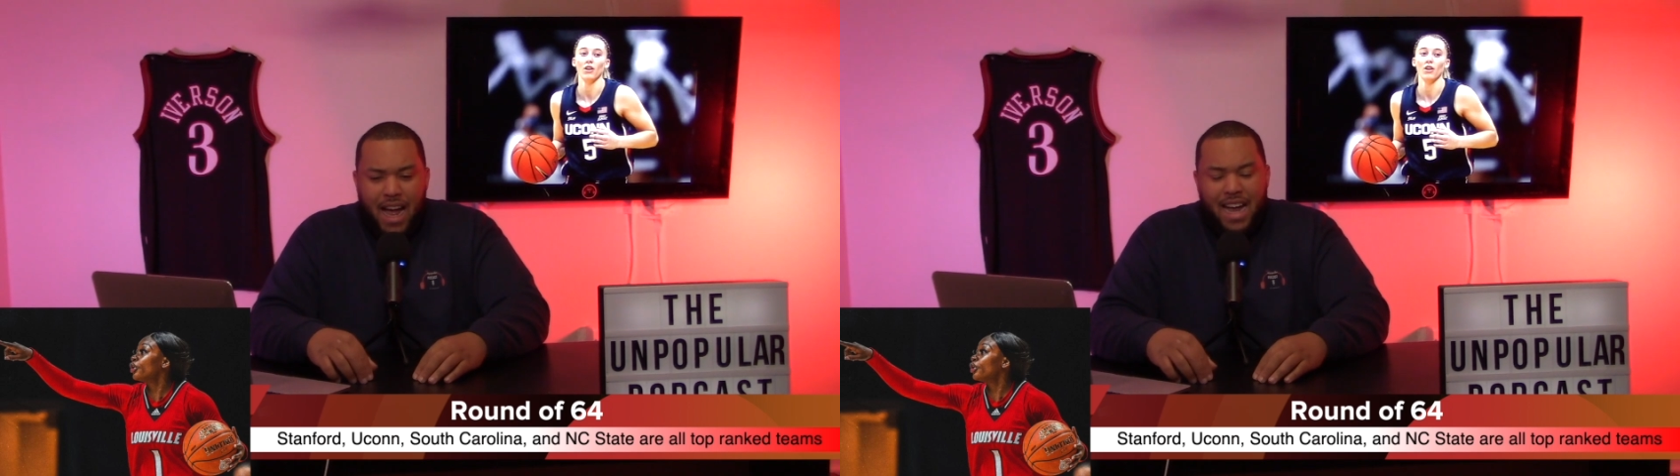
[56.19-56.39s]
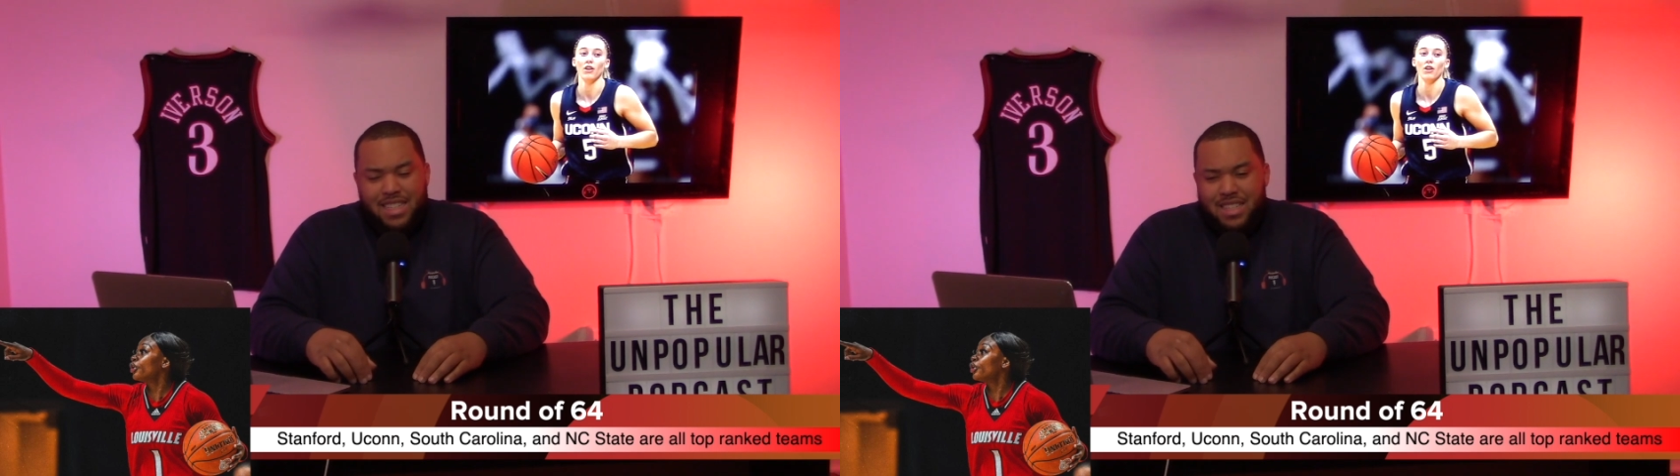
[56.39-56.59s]

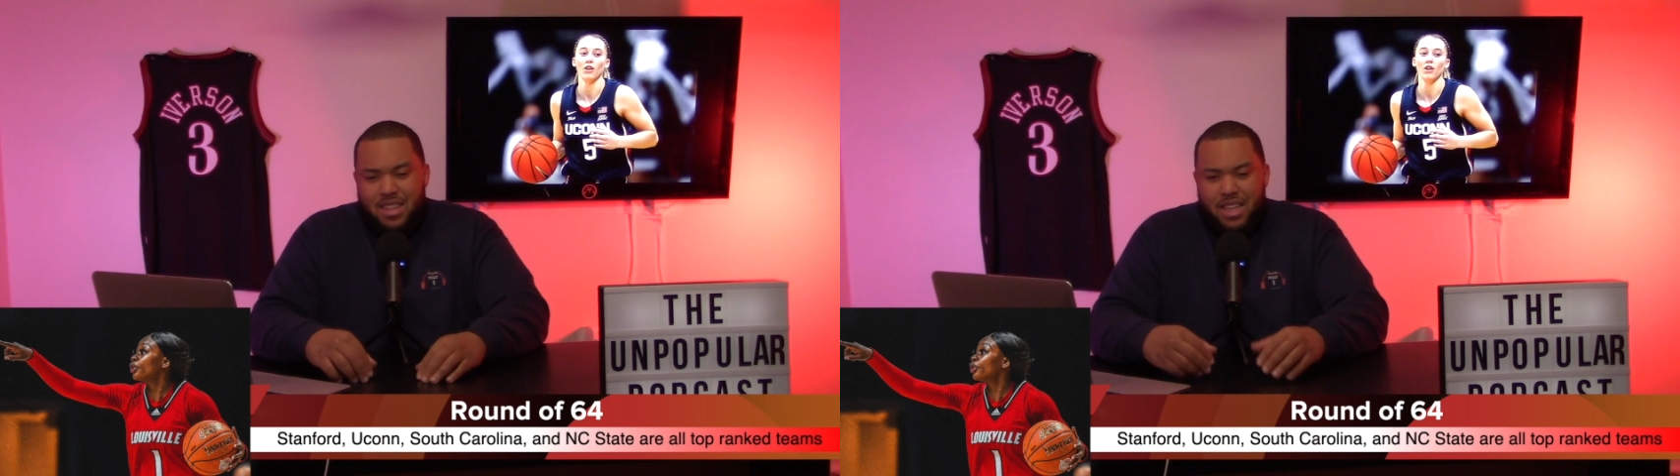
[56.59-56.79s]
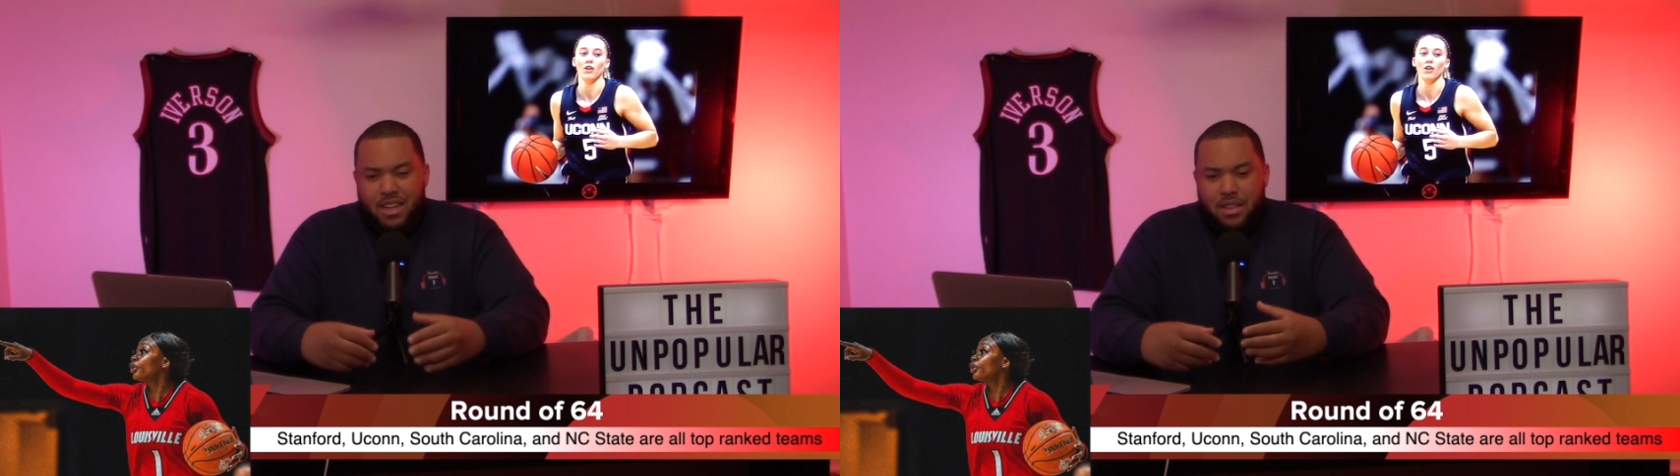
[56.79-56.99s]
I just
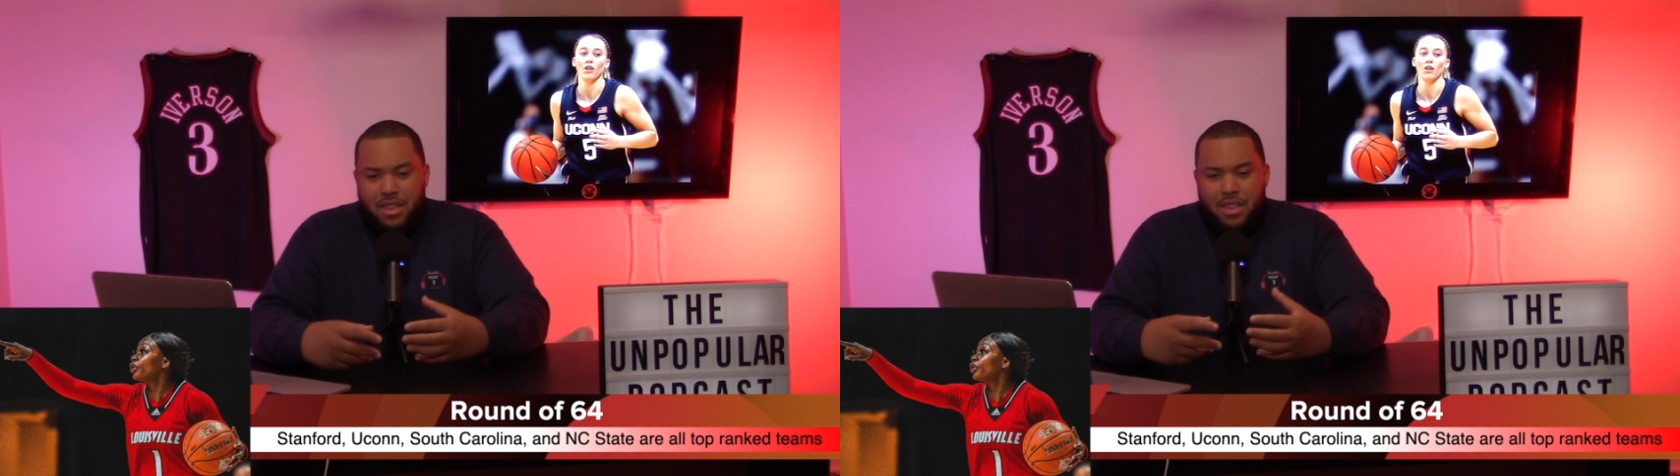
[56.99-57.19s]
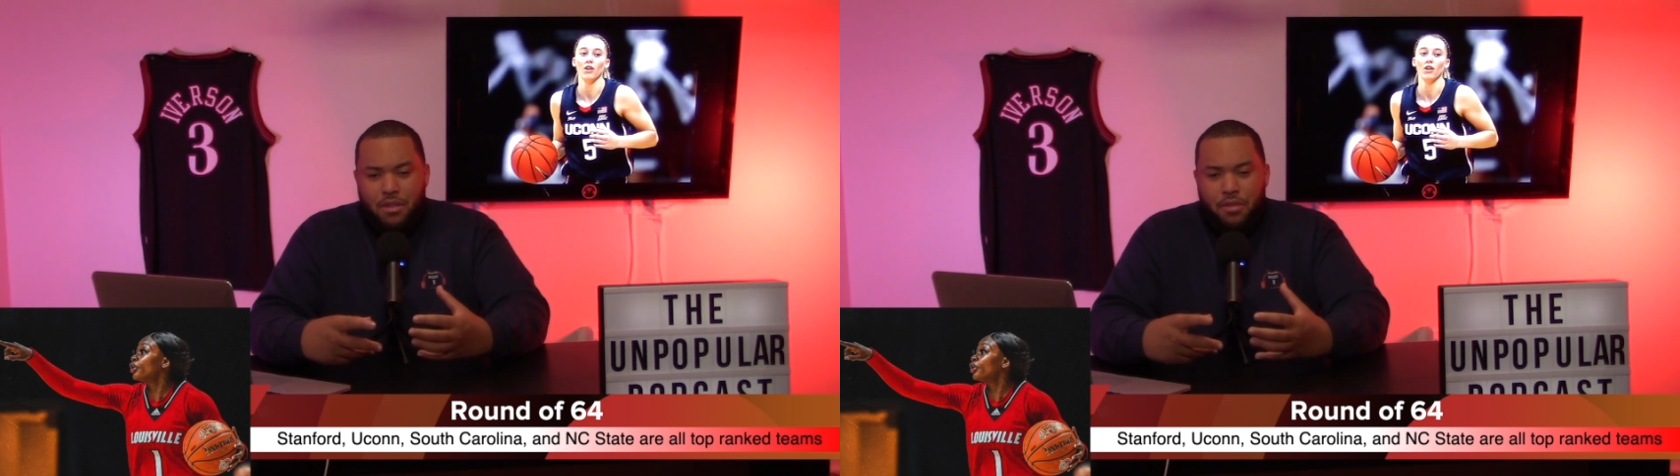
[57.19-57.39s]
think
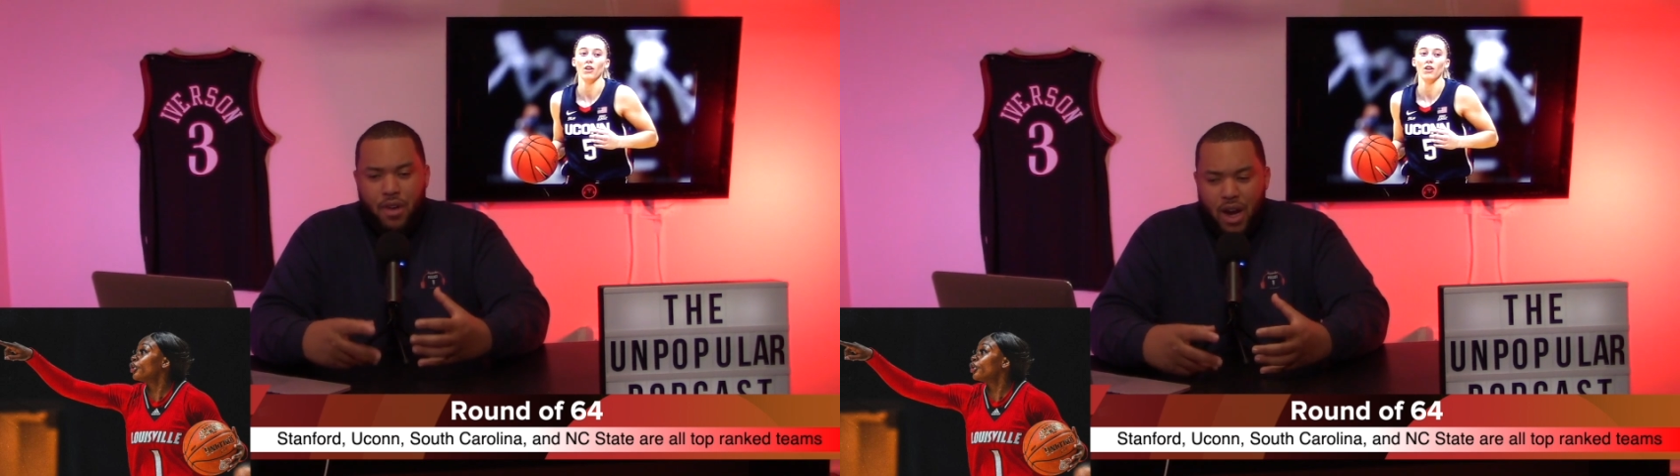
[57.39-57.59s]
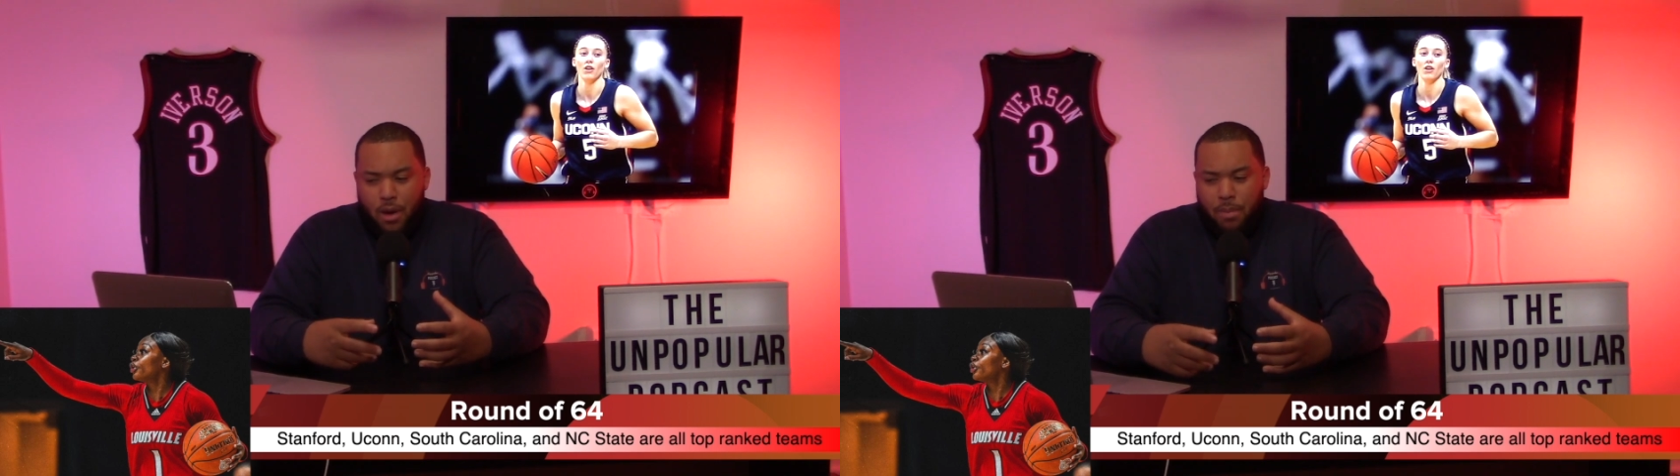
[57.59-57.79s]
the
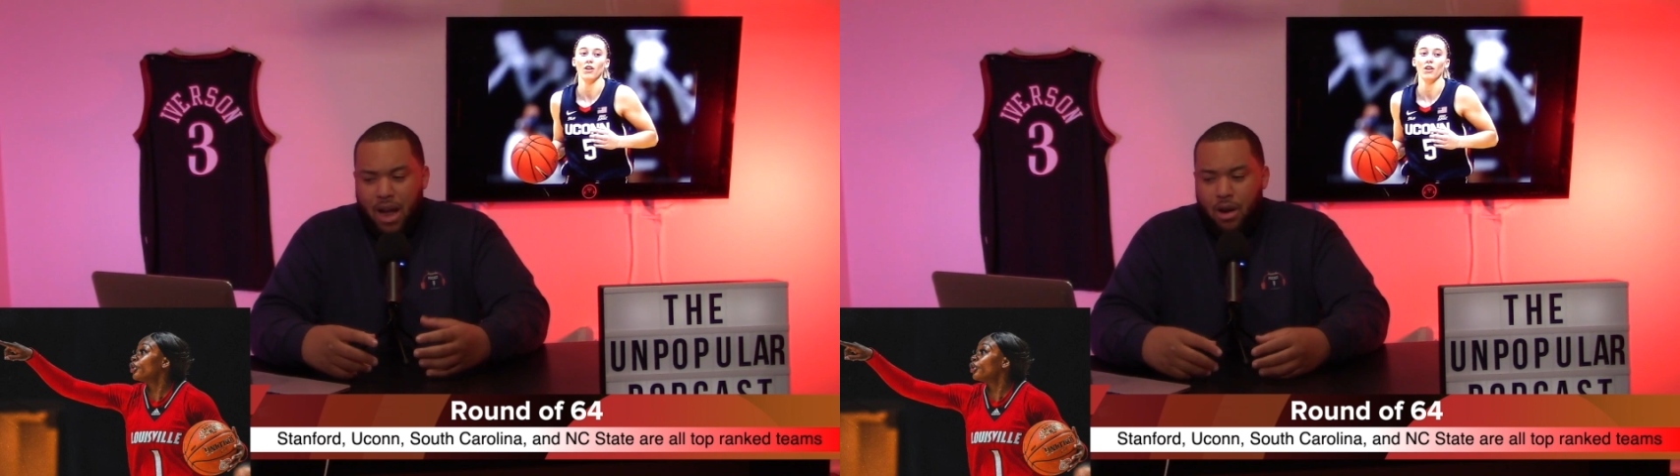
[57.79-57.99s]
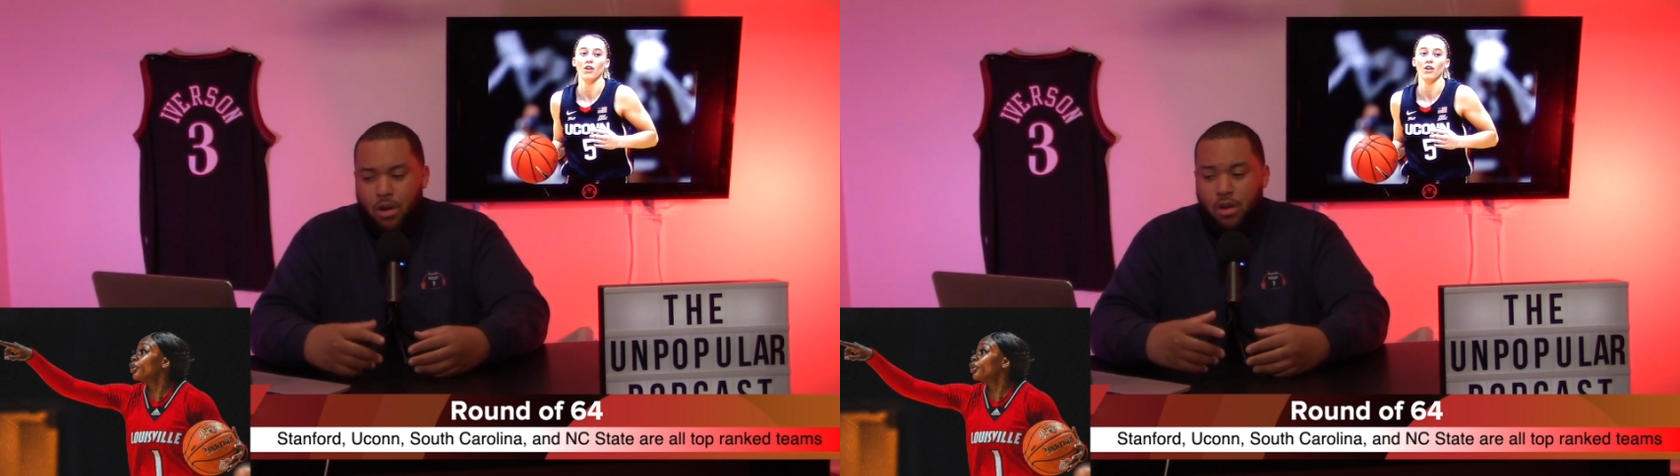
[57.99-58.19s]

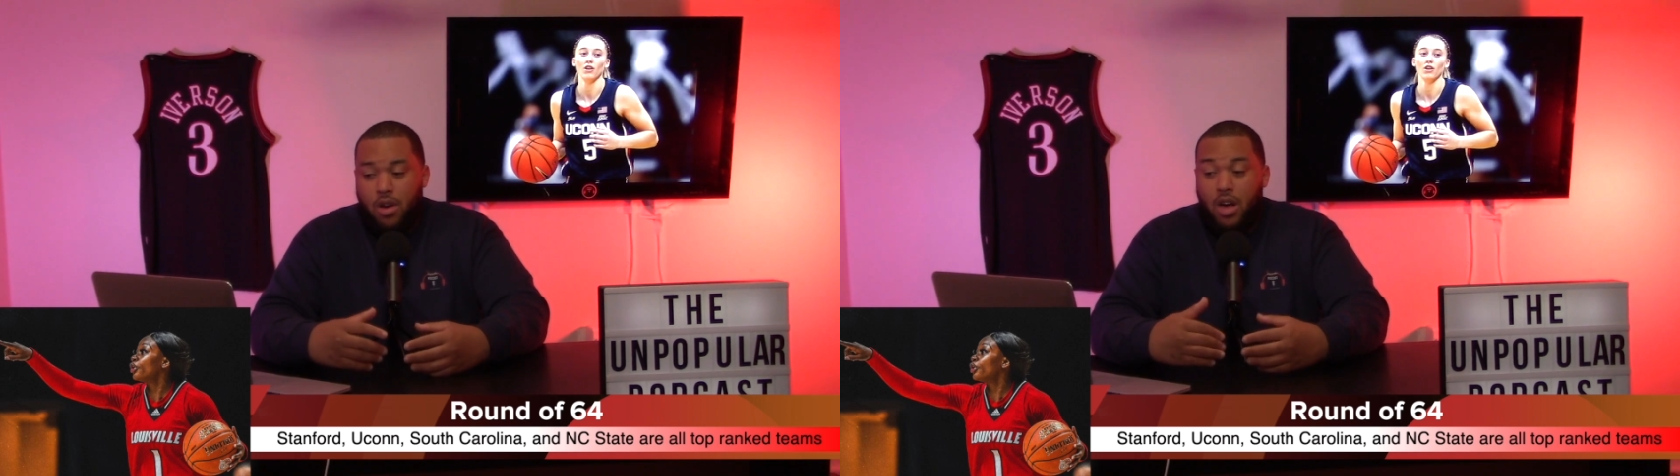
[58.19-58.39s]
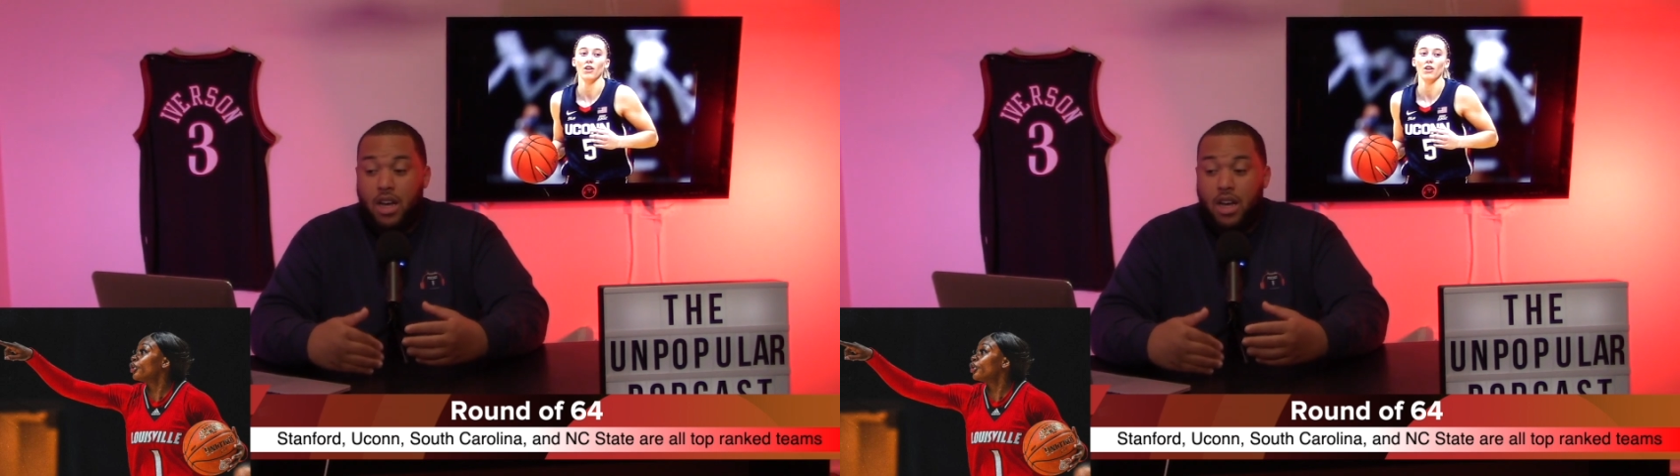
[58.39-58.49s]
firepower